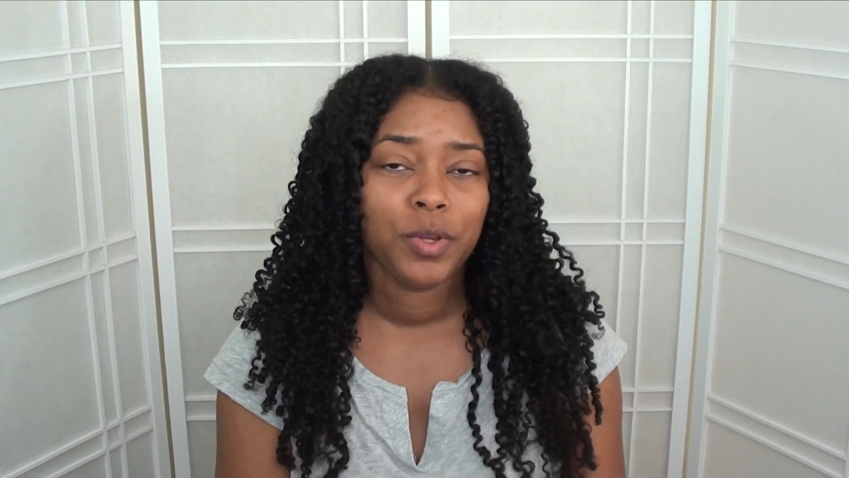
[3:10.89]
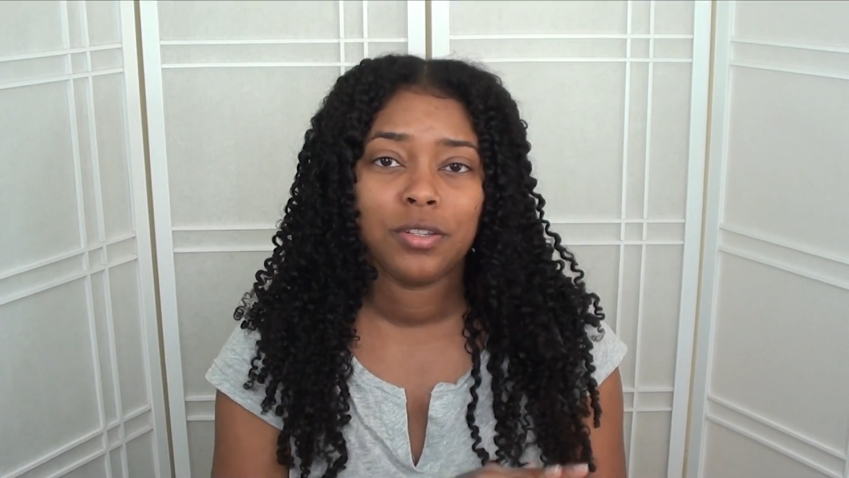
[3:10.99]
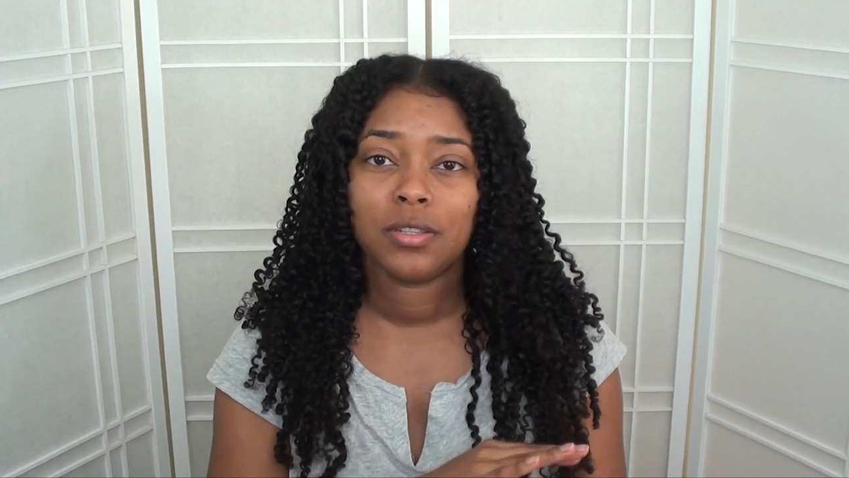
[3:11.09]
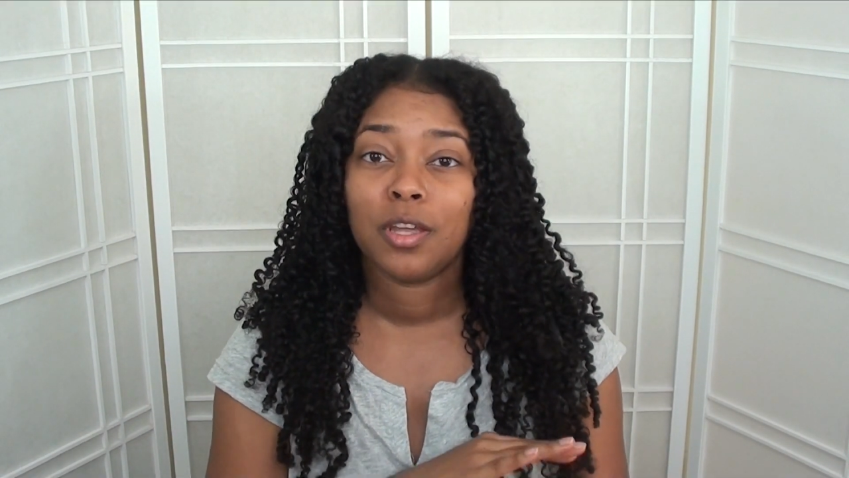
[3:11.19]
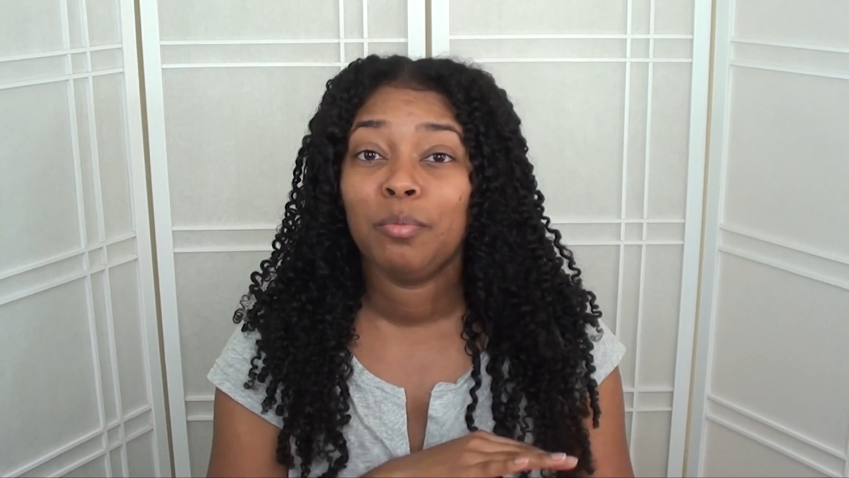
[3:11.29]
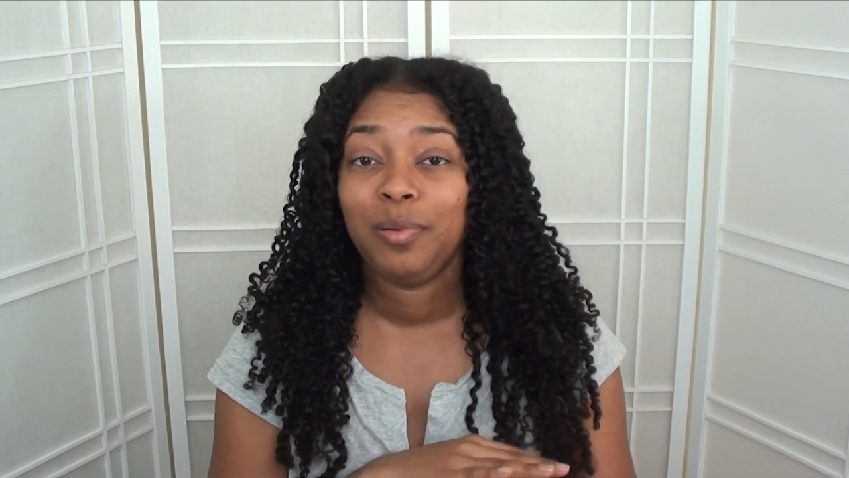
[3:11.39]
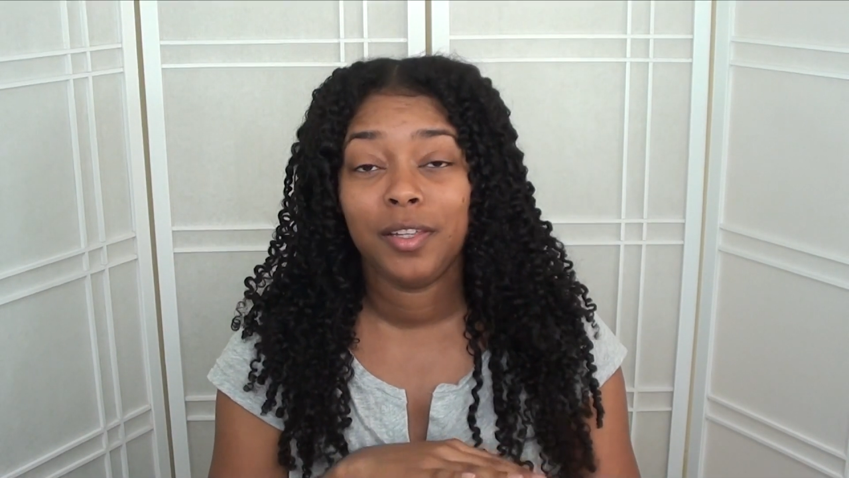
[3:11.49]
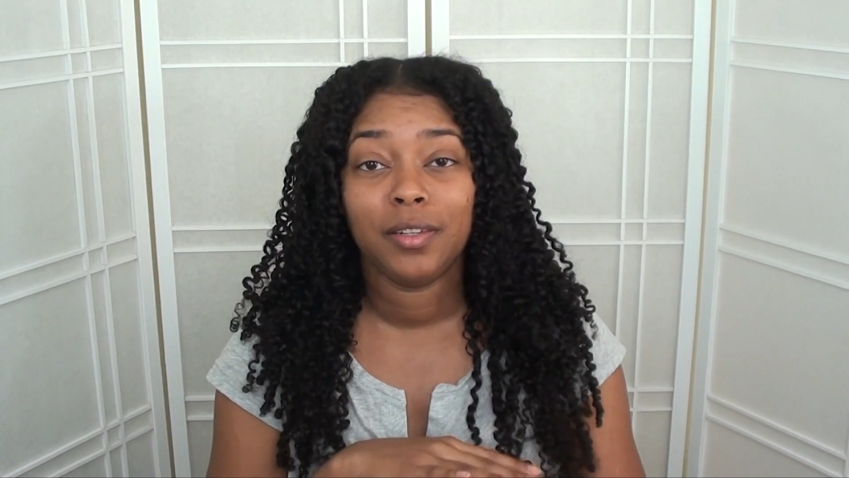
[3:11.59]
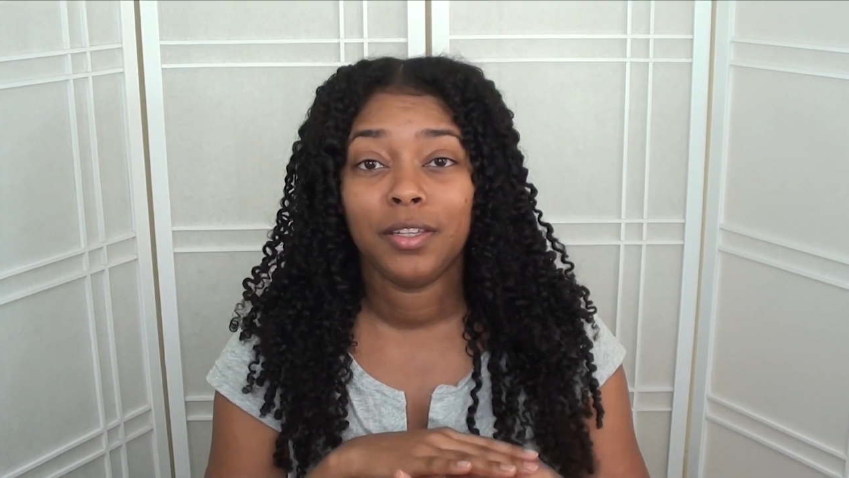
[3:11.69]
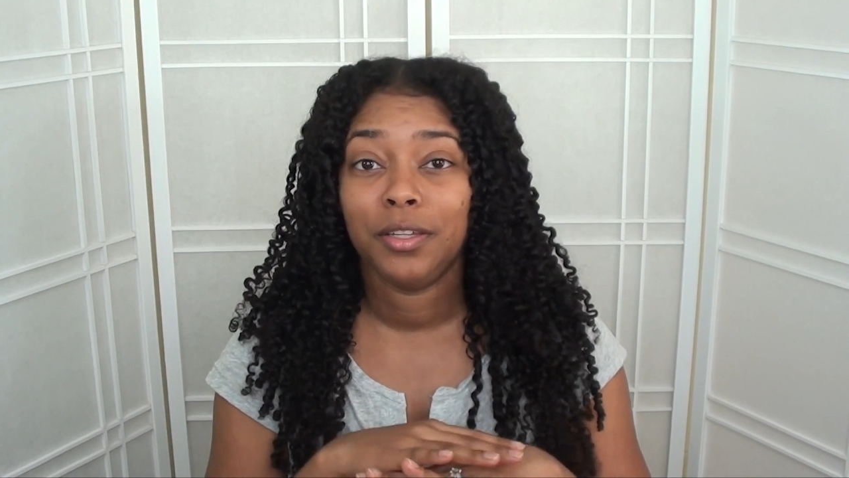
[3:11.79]
which is
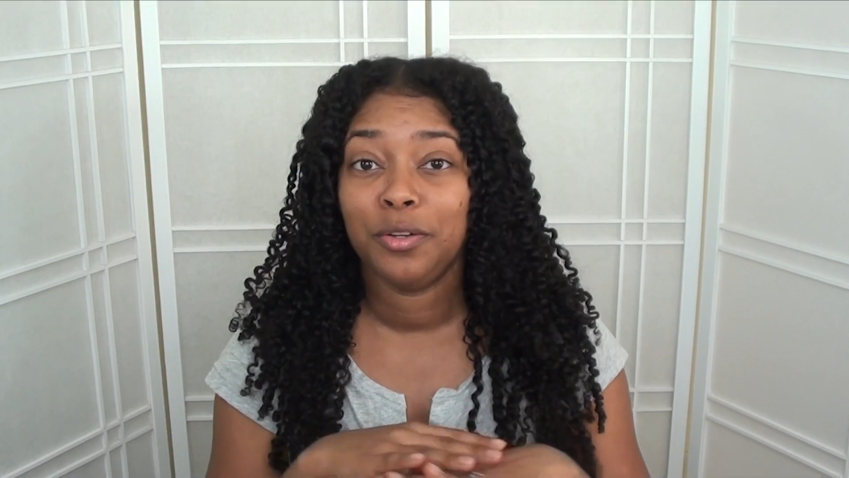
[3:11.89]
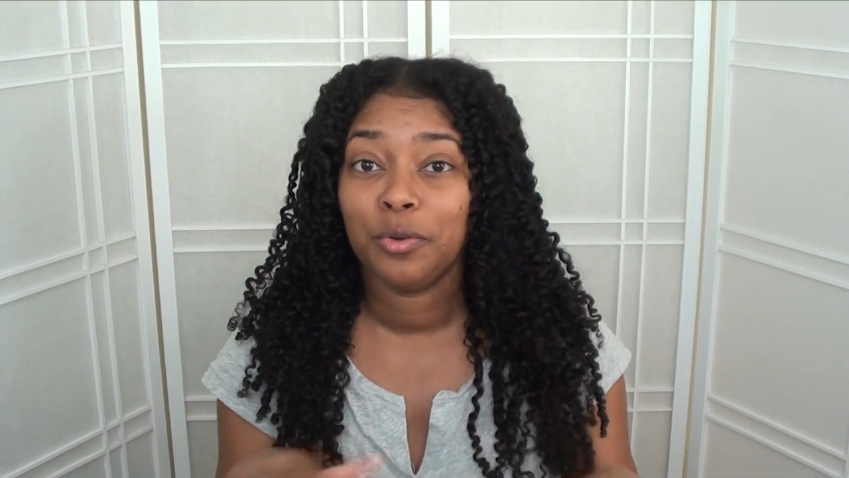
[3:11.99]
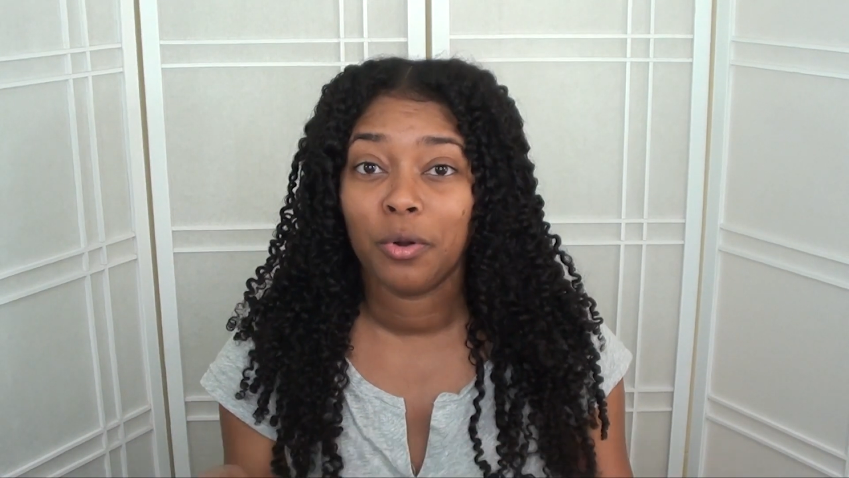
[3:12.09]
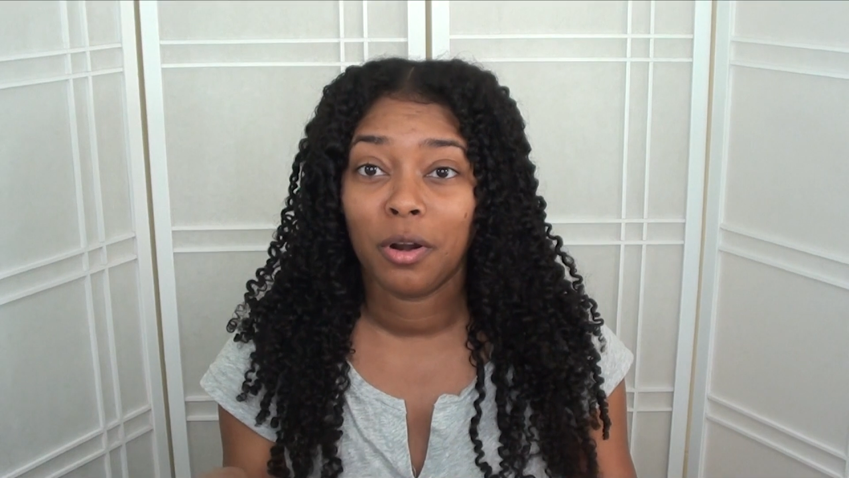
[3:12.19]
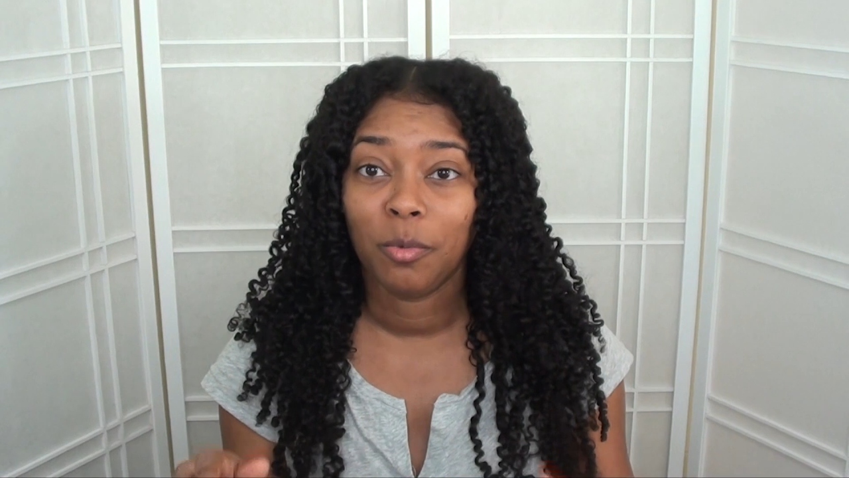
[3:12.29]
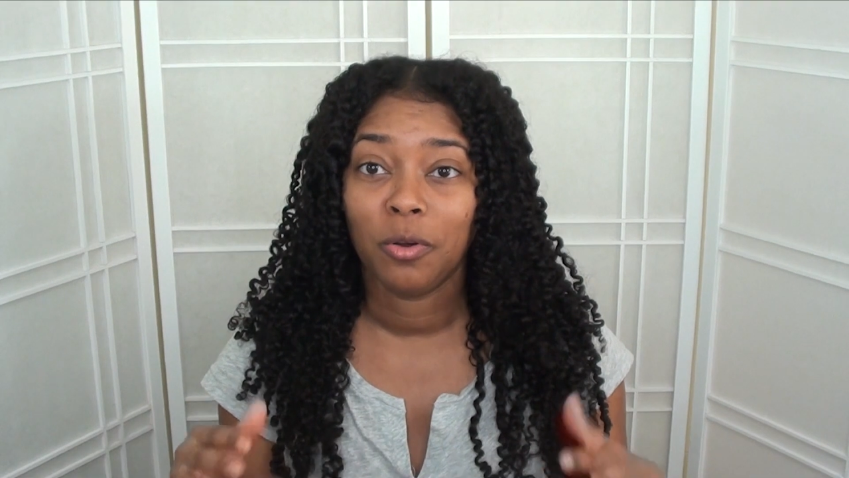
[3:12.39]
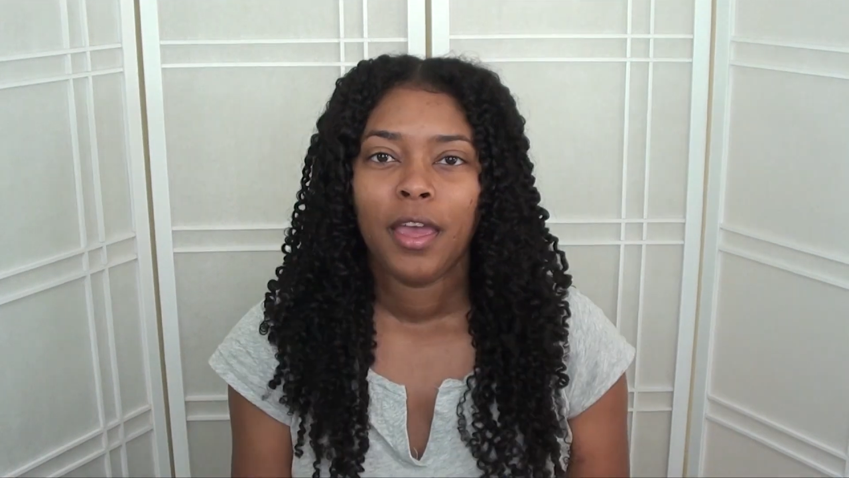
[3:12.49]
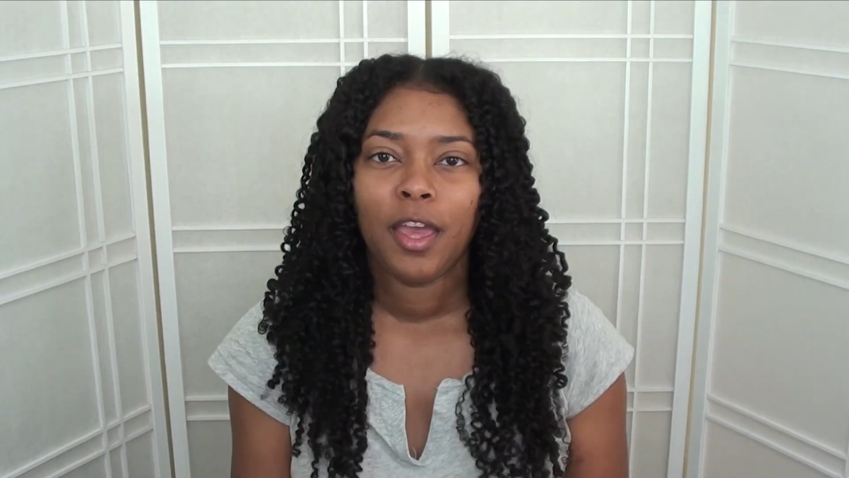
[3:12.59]
completely normal.